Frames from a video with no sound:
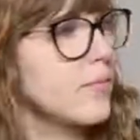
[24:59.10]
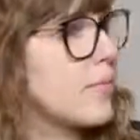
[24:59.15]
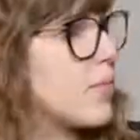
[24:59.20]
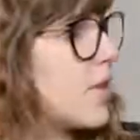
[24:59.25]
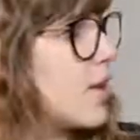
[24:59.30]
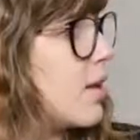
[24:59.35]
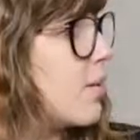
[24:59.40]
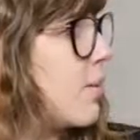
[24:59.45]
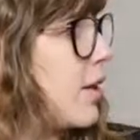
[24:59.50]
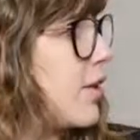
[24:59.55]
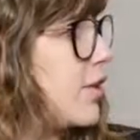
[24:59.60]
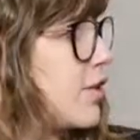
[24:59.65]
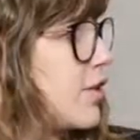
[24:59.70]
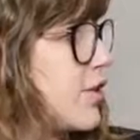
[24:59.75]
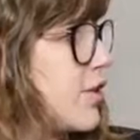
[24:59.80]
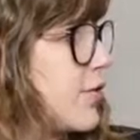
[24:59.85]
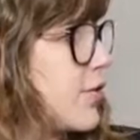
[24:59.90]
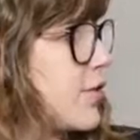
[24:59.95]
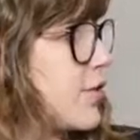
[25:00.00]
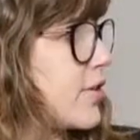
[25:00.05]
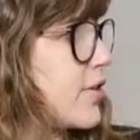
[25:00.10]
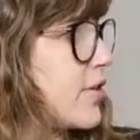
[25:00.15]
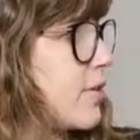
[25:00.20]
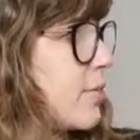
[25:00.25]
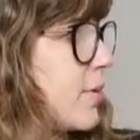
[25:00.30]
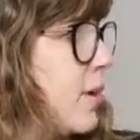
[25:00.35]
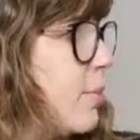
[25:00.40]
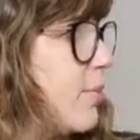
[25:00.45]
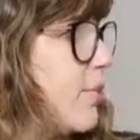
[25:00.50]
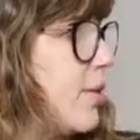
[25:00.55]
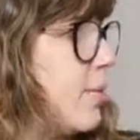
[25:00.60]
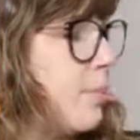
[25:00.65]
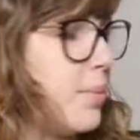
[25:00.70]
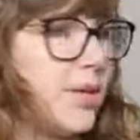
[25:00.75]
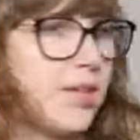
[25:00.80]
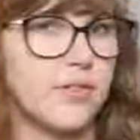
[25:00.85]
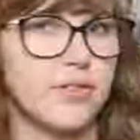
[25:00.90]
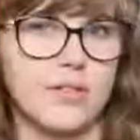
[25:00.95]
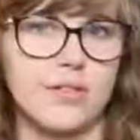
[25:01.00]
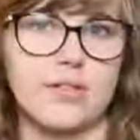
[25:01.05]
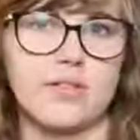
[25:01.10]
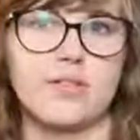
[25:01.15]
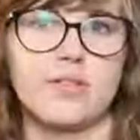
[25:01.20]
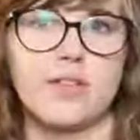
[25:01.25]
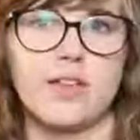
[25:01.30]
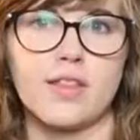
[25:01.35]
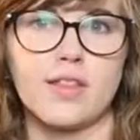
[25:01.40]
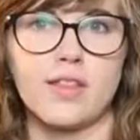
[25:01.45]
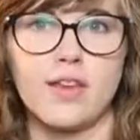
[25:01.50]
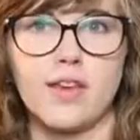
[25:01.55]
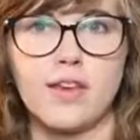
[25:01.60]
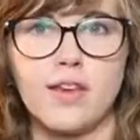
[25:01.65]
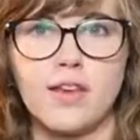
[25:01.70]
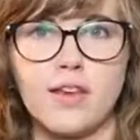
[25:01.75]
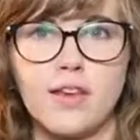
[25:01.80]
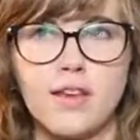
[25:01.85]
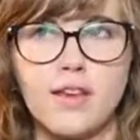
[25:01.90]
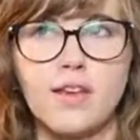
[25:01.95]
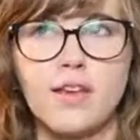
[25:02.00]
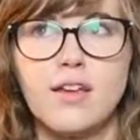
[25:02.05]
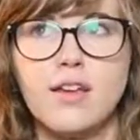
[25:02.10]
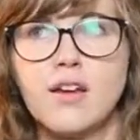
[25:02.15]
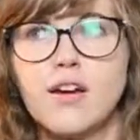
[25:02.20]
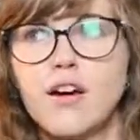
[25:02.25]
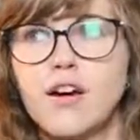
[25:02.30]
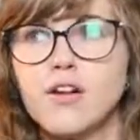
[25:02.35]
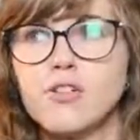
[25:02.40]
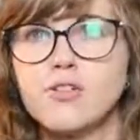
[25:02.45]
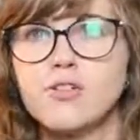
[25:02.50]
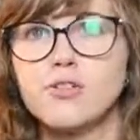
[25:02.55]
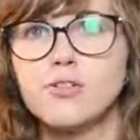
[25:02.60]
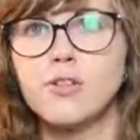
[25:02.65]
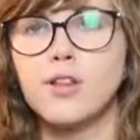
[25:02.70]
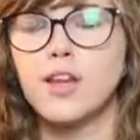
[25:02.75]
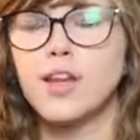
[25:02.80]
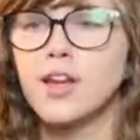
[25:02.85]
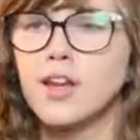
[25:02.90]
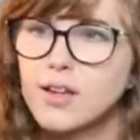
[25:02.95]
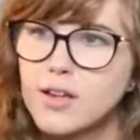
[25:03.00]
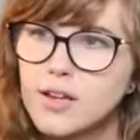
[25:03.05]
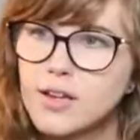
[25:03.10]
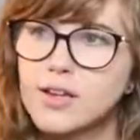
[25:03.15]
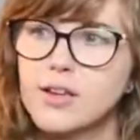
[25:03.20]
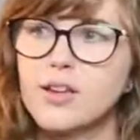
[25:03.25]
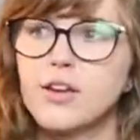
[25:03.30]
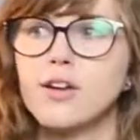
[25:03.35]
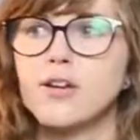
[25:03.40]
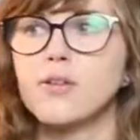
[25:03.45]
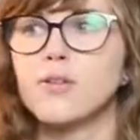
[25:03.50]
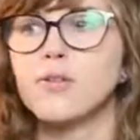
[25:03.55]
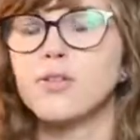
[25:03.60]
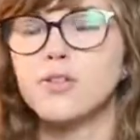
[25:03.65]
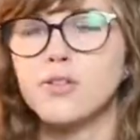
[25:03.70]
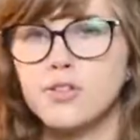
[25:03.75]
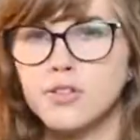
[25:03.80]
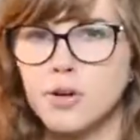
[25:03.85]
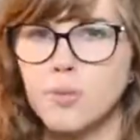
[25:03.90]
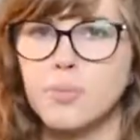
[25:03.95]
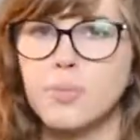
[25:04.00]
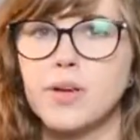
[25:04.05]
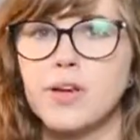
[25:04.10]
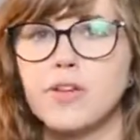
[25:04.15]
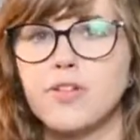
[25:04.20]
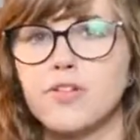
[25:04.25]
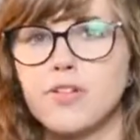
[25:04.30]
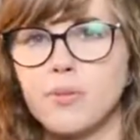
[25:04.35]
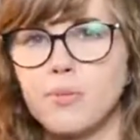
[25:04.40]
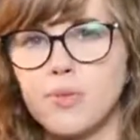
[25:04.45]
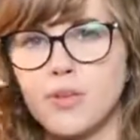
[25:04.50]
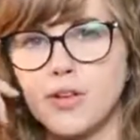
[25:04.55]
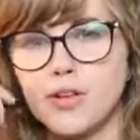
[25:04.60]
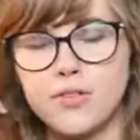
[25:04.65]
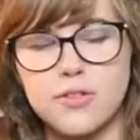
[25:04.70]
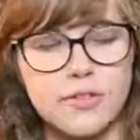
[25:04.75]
my shifts sometimes in pieces, like they are too jumpy or something, so